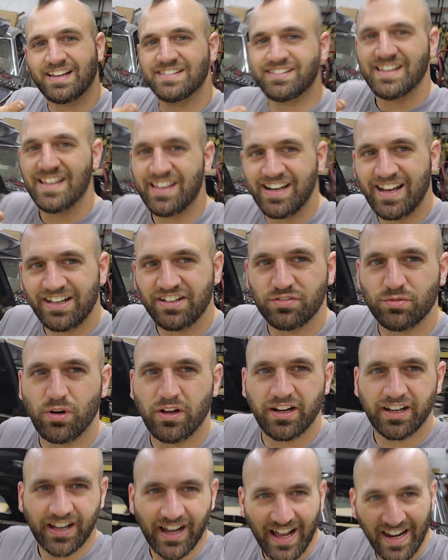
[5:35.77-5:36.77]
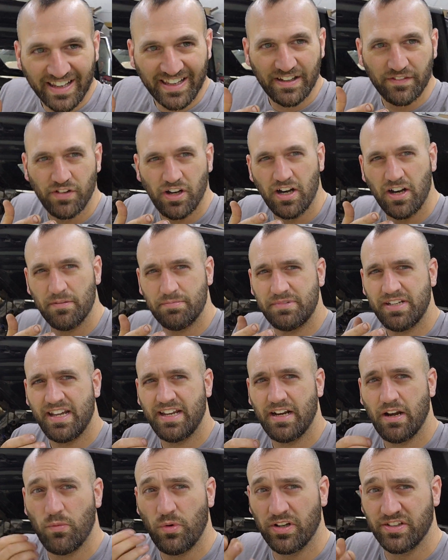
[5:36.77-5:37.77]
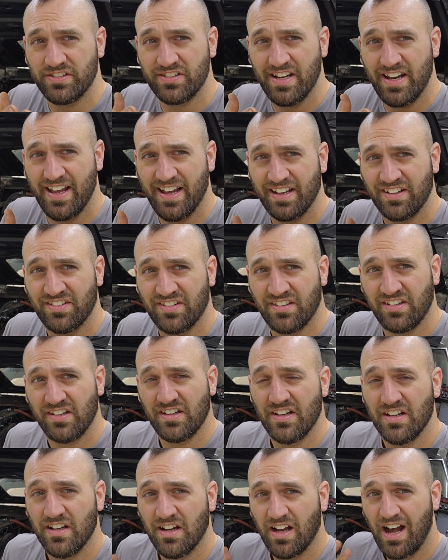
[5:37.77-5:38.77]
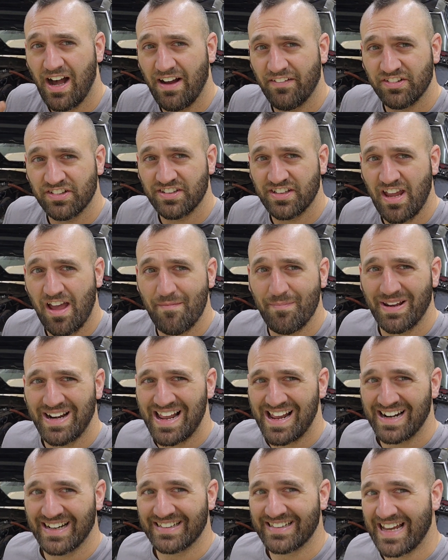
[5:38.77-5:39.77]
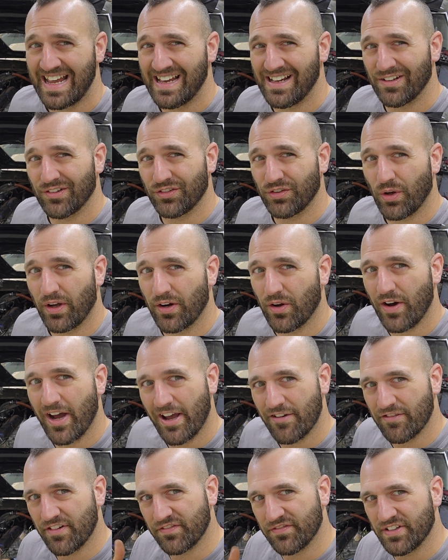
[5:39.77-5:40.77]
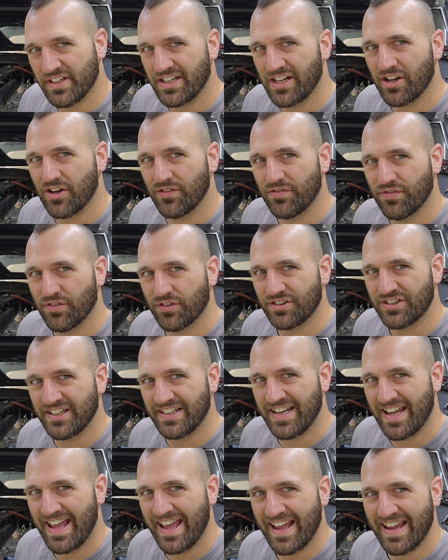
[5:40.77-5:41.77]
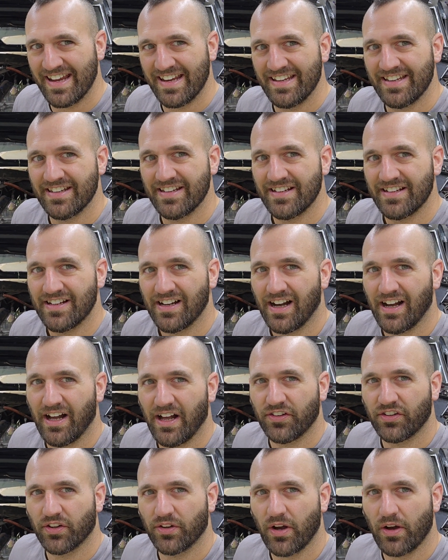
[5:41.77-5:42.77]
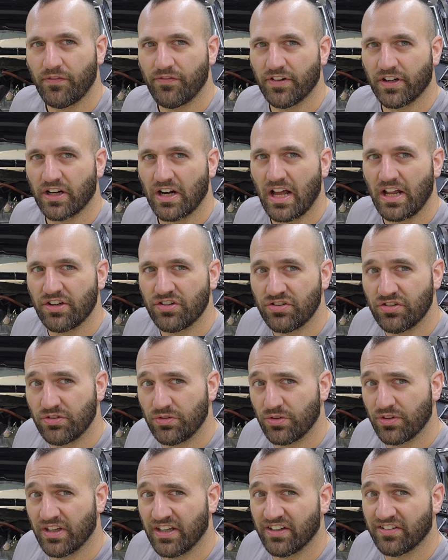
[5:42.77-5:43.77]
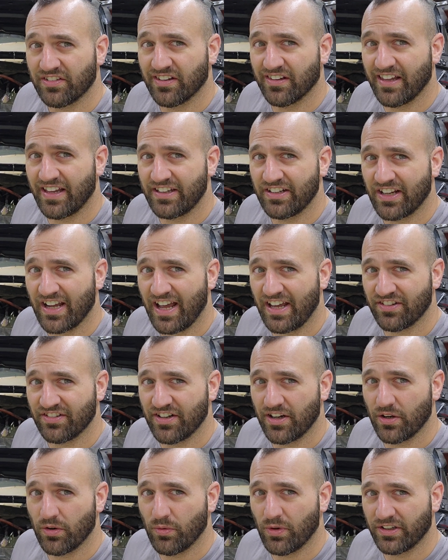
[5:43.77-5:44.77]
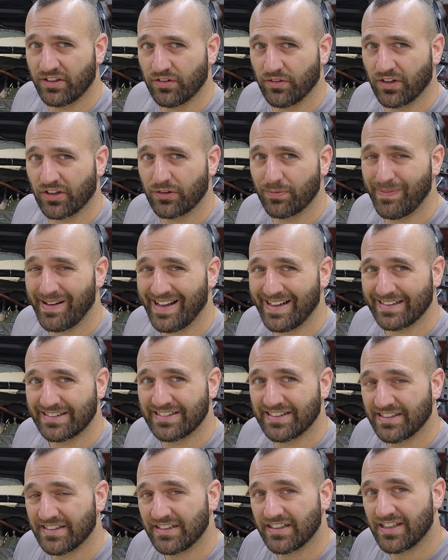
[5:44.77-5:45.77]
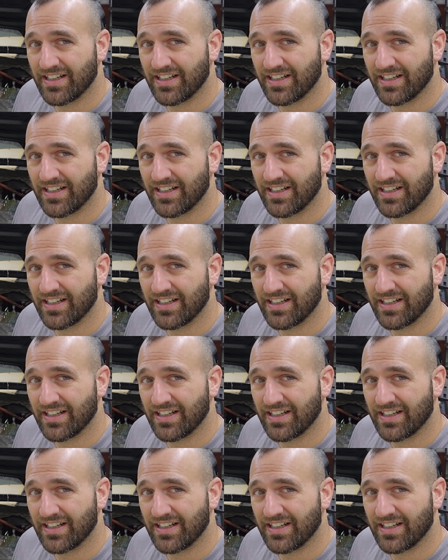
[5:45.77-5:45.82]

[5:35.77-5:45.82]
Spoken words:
I said, I just want to kind of give an update on what's next. Obviously, I've been out of town, so I don't have a video for today. So I figured I'd shoot this and let you guys know what to expect.